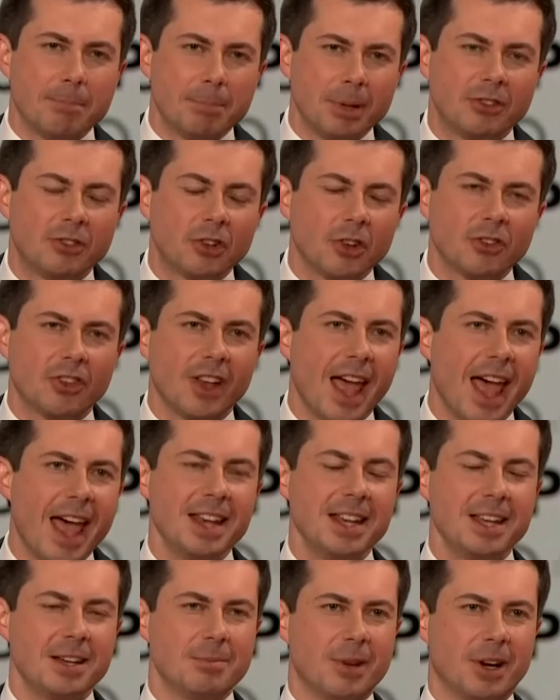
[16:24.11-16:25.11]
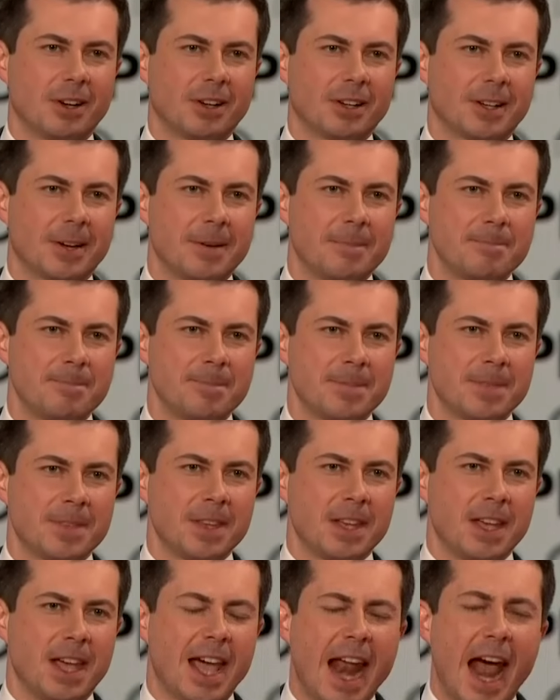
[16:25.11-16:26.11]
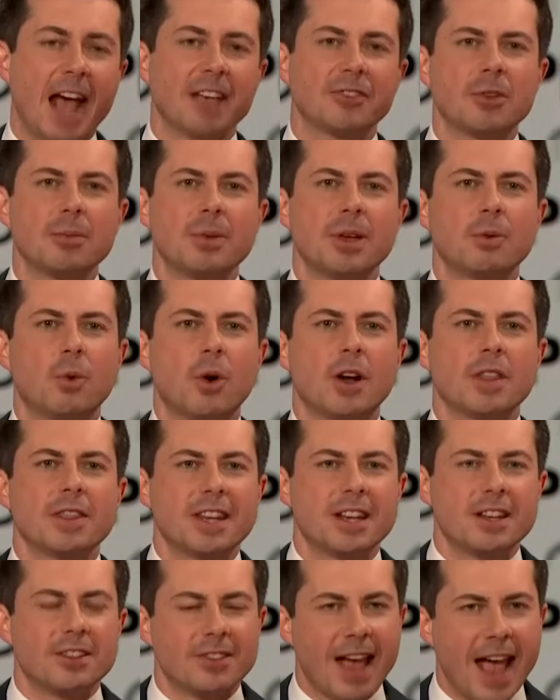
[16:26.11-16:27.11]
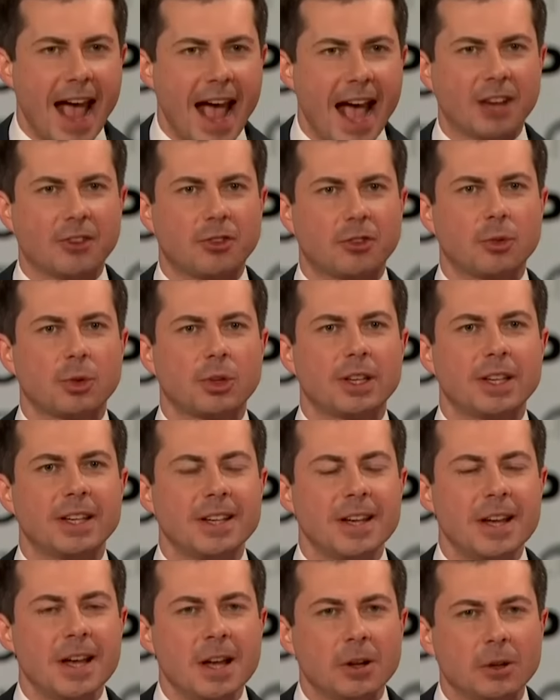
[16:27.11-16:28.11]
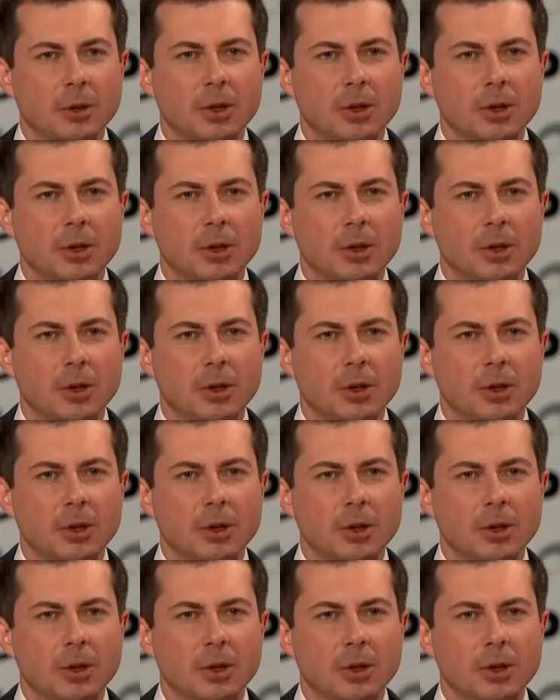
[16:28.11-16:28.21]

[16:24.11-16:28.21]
it can't be just any America. It has to be one that is actually